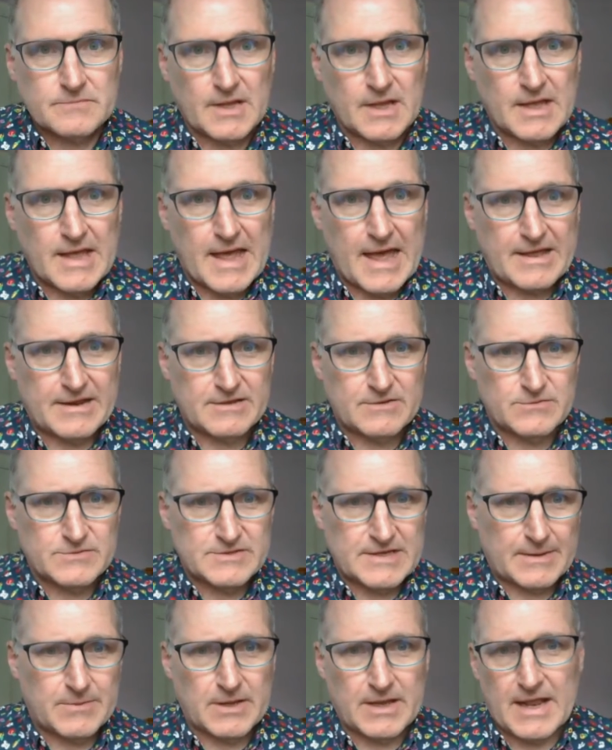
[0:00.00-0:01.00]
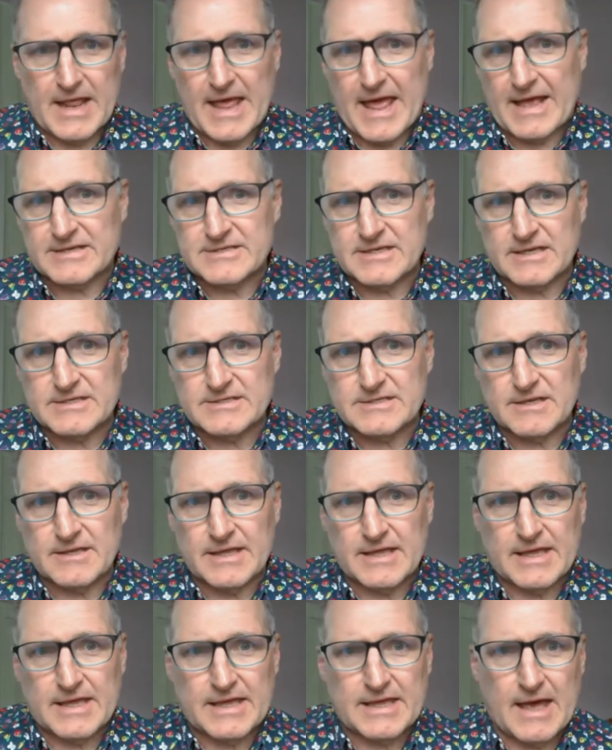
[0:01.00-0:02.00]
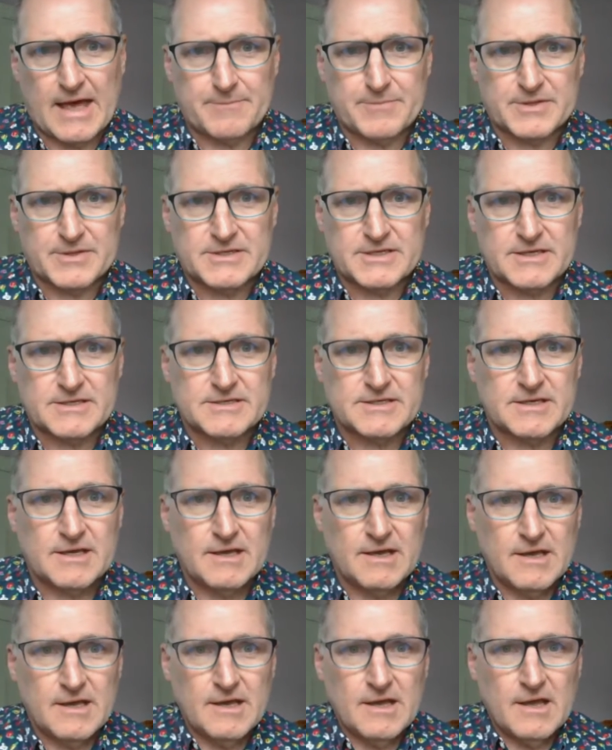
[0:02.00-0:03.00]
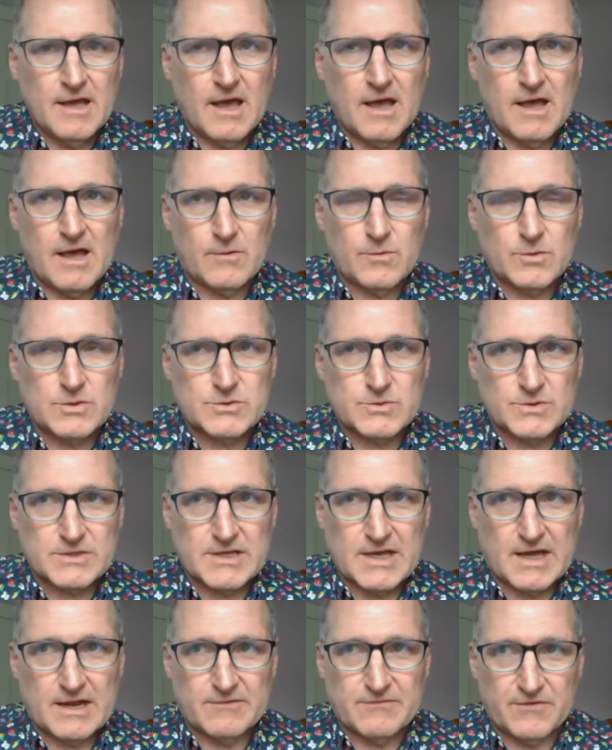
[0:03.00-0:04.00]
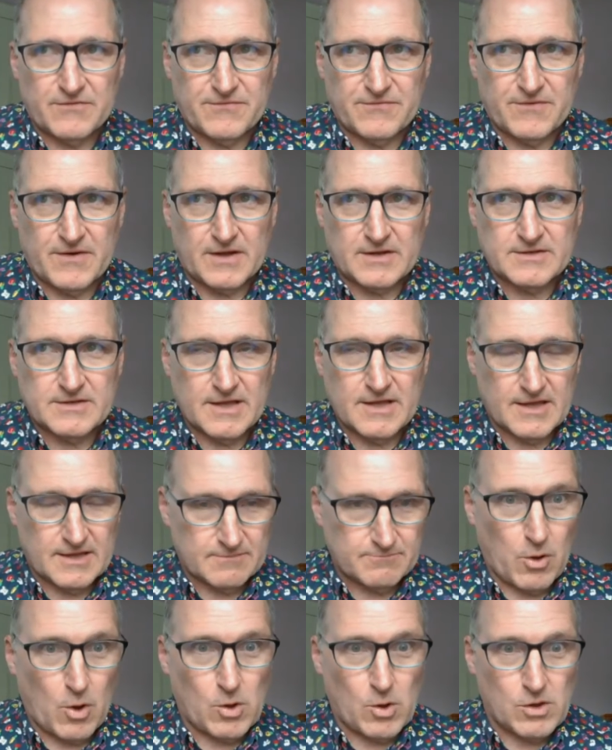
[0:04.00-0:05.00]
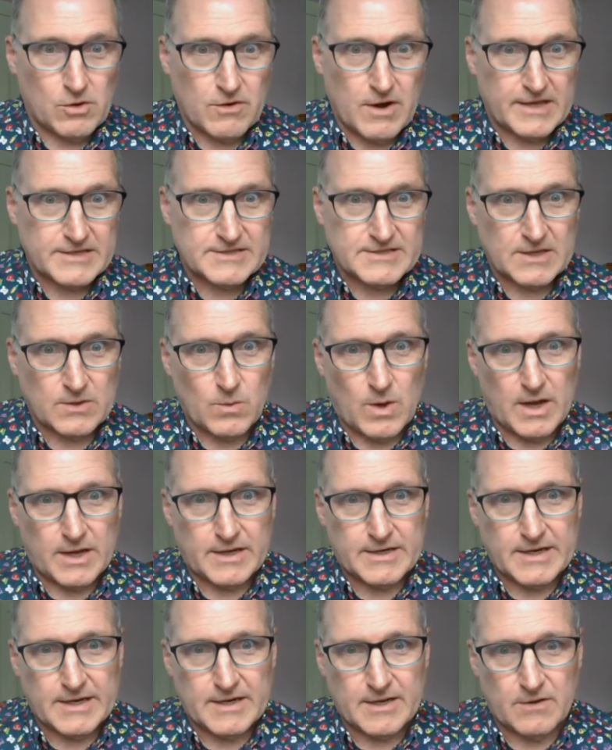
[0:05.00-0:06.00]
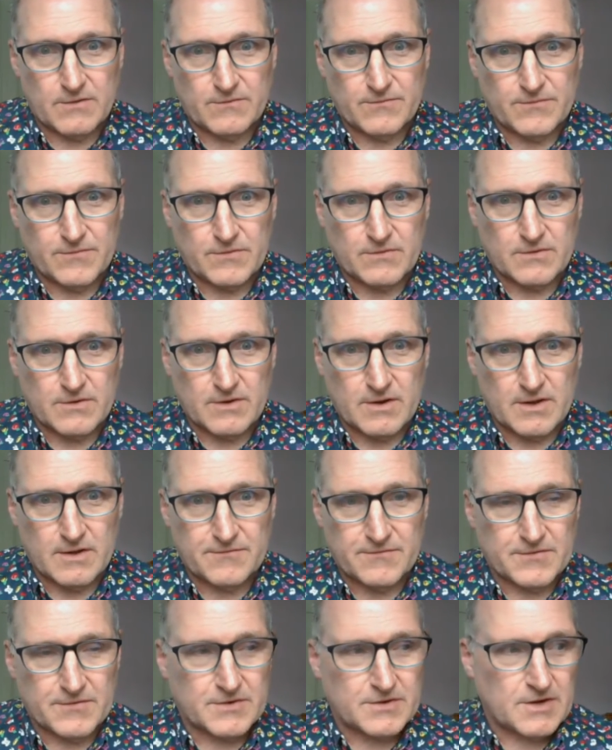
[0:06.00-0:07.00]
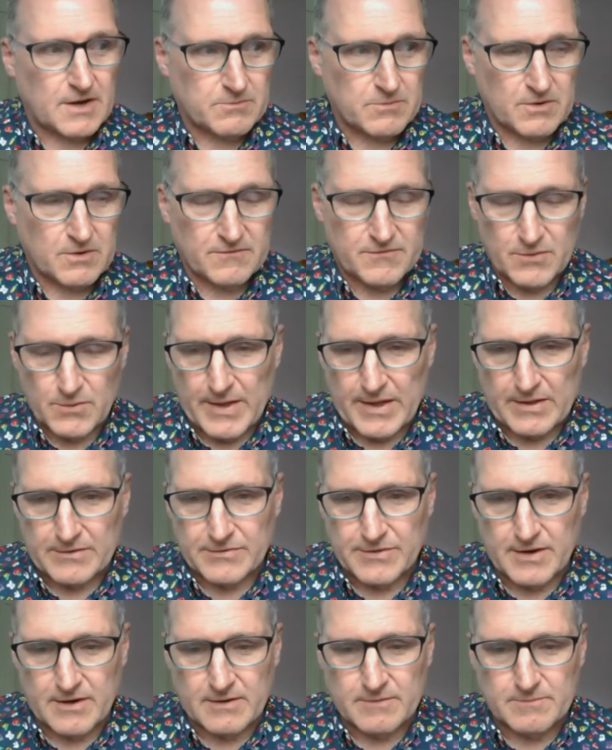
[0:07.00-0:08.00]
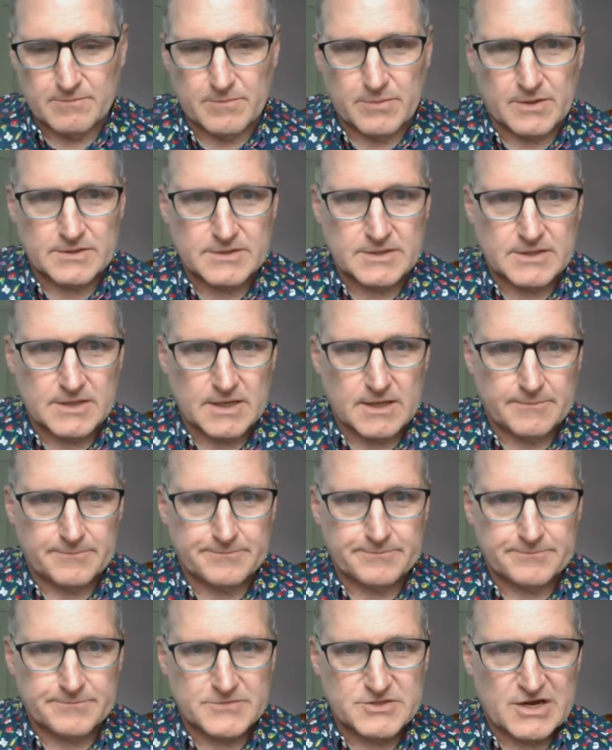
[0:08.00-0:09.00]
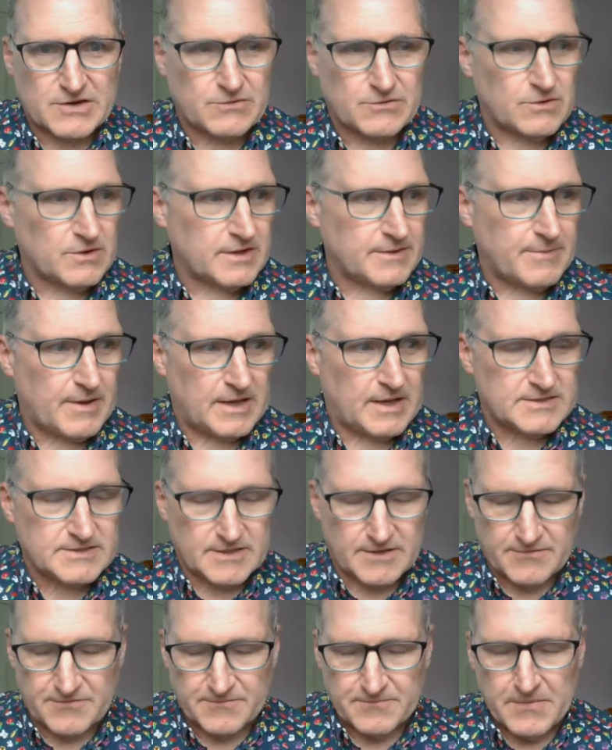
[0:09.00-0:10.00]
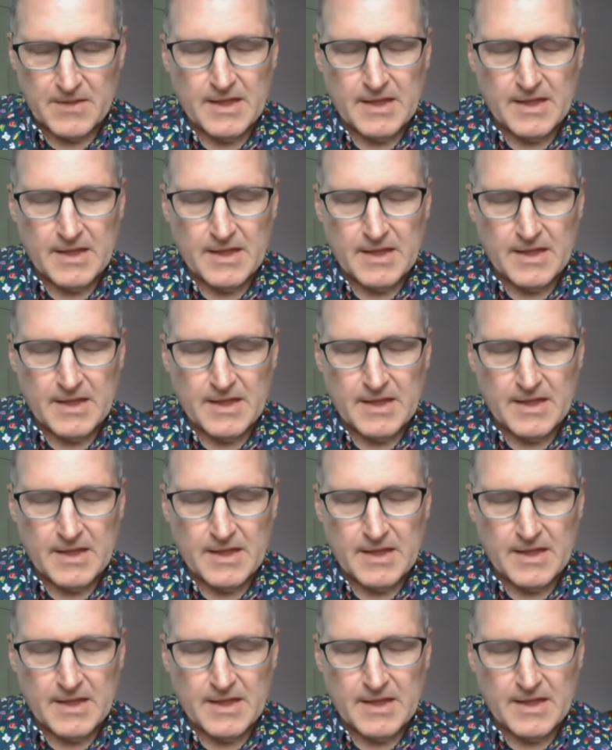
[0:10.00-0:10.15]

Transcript: I was able to get access to the Eopatis, which was kind of a fun and polarizing wine, I know, for a number of you out there, but generally positive.